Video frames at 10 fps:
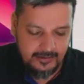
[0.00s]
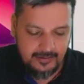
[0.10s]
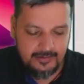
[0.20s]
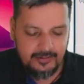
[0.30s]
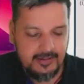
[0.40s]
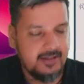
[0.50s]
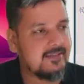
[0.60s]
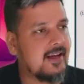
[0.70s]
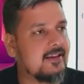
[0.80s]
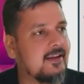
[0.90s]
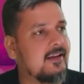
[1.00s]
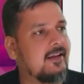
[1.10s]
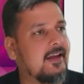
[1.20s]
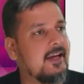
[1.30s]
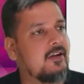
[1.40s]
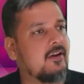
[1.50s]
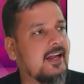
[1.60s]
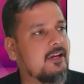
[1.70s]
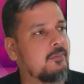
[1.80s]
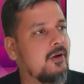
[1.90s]
These are the 8 or
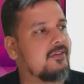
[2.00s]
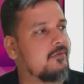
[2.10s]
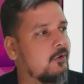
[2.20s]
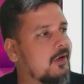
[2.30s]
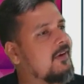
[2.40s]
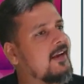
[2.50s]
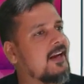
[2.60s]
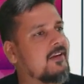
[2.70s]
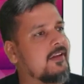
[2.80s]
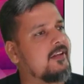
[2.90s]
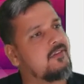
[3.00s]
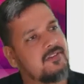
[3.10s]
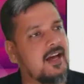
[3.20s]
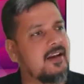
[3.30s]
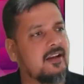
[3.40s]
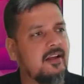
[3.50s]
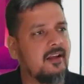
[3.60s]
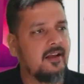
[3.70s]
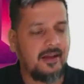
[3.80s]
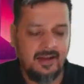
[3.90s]
9 points of notified activities which are
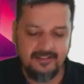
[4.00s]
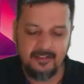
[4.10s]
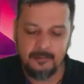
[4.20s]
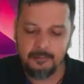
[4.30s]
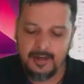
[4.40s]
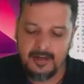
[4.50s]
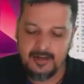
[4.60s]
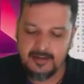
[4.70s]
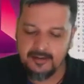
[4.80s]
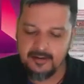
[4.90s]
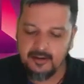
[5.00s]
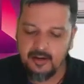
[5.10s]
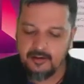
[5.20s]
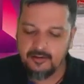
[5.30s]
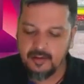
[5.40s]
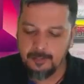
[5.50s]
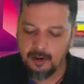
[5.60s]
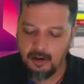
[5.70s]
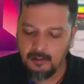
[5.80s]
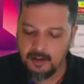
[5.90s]
exempt. But the
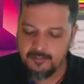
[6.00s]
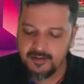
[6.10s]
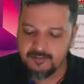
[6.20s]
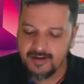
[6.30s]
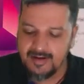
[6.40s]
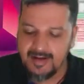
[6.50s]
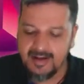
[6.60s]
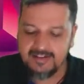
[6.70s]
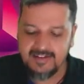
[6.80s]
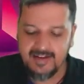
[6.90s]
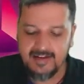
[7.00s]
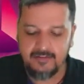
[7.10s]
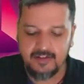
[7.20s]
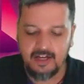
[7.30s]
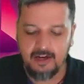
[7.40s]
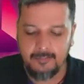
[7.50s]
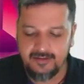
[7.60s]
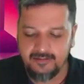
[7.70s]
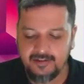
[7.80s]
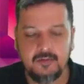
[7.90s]
problem with why ICI loves
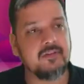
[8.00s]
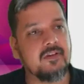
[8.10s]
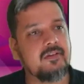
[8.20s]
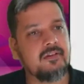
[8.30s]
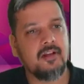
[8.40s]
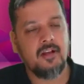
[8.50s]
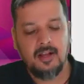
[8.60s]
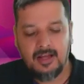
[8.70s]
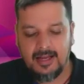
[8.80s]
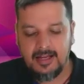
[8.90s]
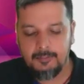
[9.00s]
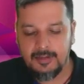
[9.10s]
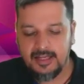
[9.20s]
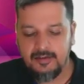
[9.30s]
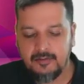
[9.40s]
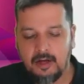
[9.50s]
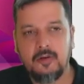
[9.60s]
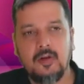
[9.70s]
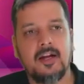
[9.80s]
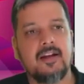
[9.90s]
government services, I believe now
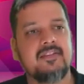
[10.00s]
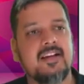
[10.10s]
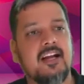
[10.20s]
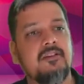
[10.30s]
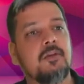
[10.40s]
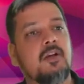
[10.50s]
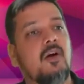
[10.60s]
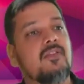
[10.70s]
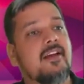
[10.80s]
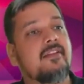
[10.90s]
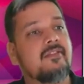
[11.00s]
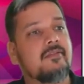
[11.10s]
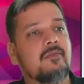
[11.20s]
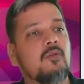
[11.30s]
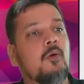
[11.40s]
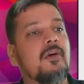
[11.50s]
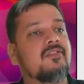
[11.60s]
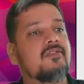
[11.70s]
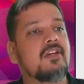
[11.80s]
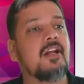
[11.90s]
you'll understand, because there is so much
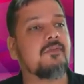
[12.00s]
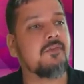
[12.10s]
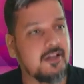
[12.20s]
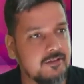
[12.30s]
thrill and fun.